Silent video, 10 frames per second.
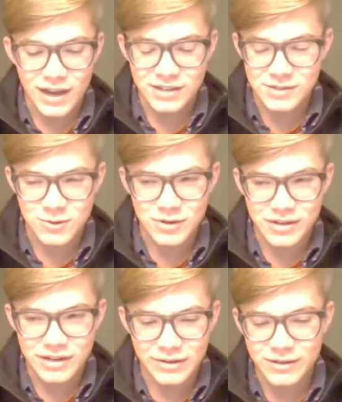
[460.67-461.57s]
I just wrote
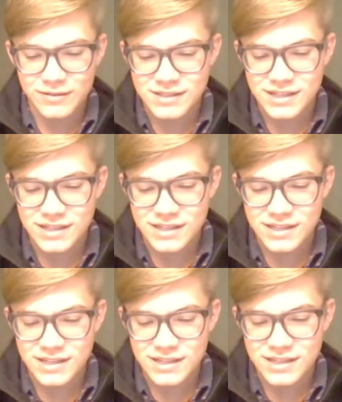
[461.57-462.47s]
it out the same
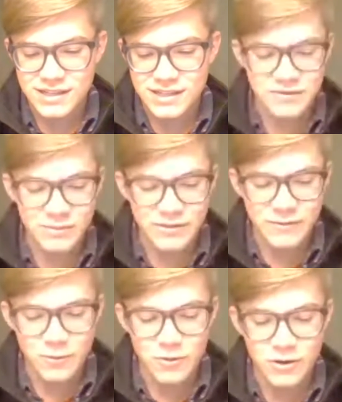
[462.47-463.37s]
ways we've done
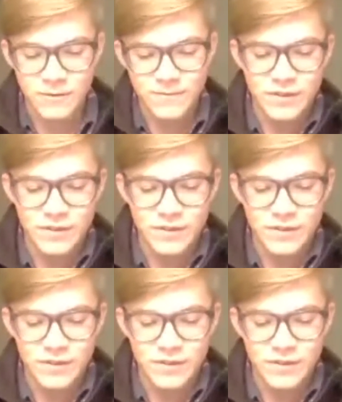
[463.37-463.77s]
before.